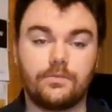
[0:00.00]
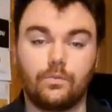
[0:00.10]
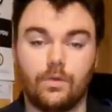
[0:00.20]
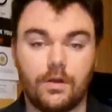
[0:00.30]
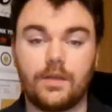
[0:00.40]

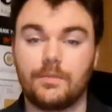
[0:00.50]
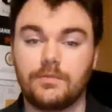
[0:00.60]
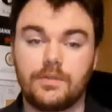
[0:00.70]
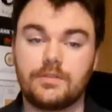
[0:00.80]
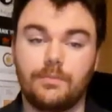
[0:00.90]
work up
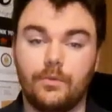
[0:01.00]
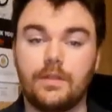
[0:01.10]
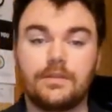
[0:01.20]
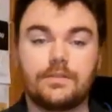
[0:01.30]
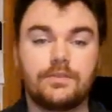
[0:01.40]
to this
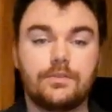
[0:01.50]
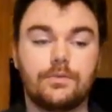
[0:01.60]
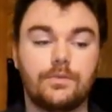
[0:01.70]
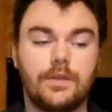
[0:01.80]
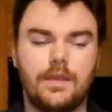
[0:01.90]
point
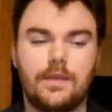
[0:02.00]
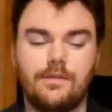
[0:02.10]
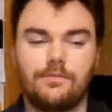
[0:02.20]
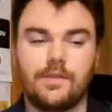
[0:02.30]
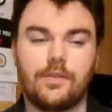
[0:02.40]
to
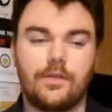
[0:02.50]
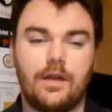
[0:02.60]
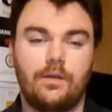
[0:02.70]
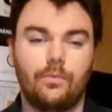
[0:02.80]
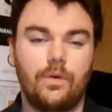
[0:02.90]
figure
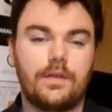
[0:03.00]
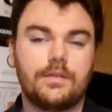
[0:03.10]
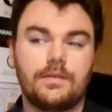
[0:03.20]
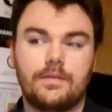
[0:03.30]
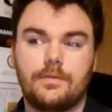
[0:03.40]
out what
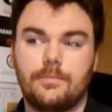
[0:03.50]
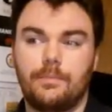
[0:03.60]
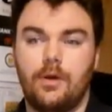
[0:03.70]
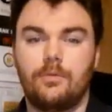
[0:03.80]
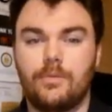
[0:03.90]

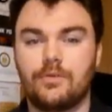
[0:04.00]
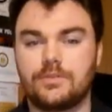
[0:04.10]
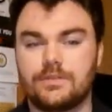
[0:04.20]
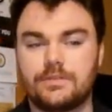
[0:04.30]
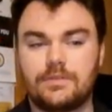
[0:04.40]
ball
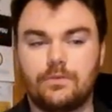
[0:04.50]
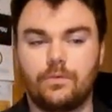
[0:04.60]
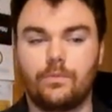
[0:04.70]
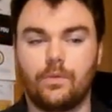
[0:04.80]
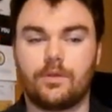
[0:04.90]
motions
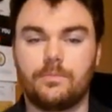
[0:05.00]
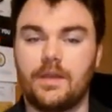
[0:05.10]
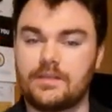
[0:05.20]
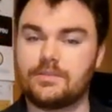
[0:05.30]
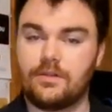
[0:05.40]
would work
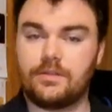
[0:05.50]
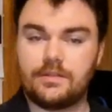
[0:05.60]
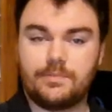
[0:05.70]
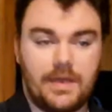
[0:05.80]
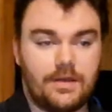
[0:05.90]
best on
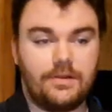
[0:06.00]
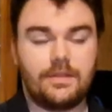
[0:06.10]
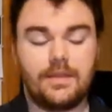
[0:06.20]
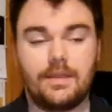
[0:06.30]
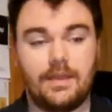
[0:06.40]
this pattern,
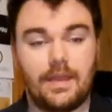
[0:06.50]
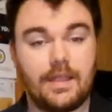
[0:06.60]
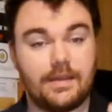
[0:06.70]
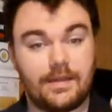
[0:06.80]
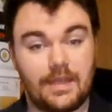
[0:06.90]

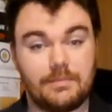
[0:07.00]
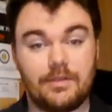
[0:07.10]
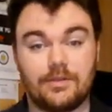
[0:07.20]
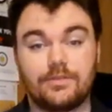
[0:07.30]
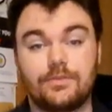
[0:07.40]
and I'm
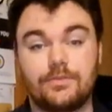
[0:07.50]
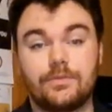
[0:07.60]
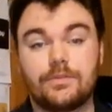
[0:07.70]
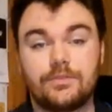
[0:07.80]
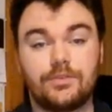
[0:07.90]
here
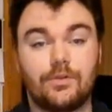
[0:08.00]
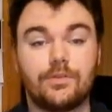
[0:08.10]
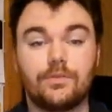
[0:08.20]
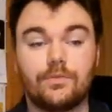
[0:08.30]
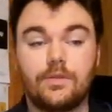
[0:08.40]
to show
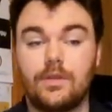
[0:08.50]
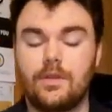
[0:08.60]
you